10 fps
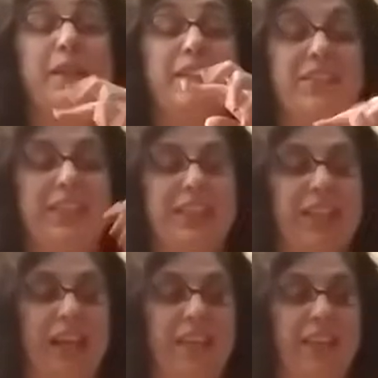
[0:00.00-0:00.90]
silk
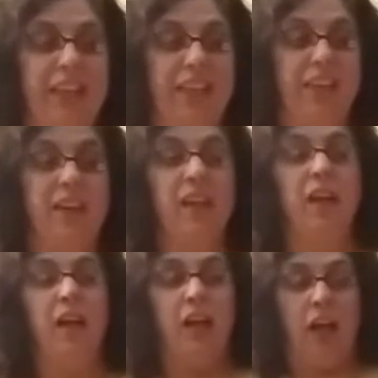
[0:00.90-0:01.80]
and leather,
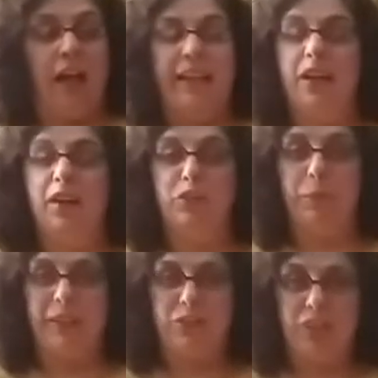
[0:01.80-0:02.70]
I now have a
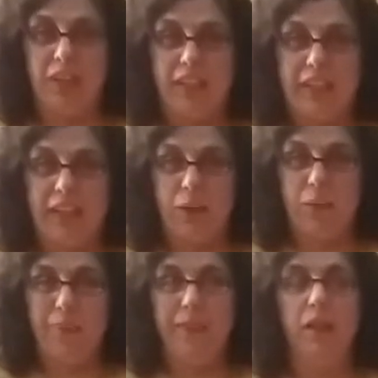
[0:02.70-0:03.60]
Patreon
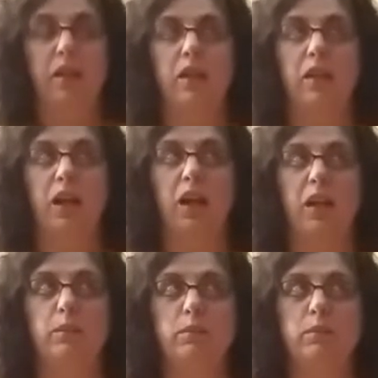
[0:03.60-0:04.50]
account.
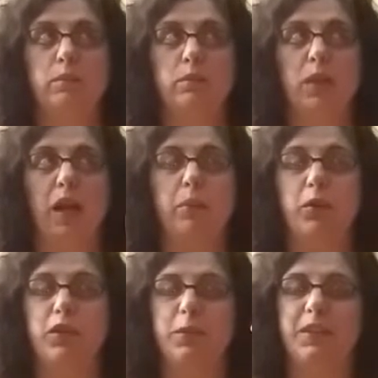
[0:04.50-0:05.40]
I'm
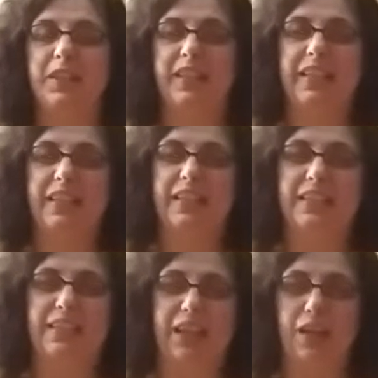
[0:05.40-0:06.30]
going to put a link
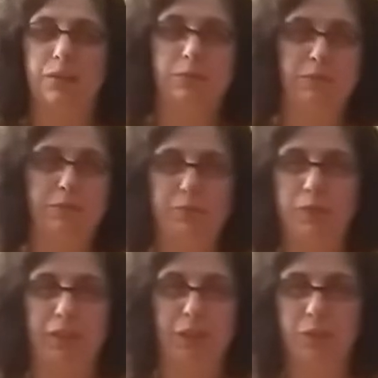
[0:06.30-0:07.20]
down
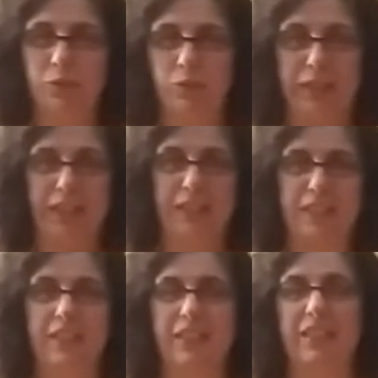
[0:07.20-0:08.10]
below, I
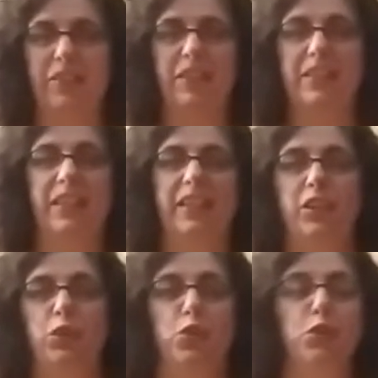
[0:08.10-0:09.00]
guess is how they say it in YouTube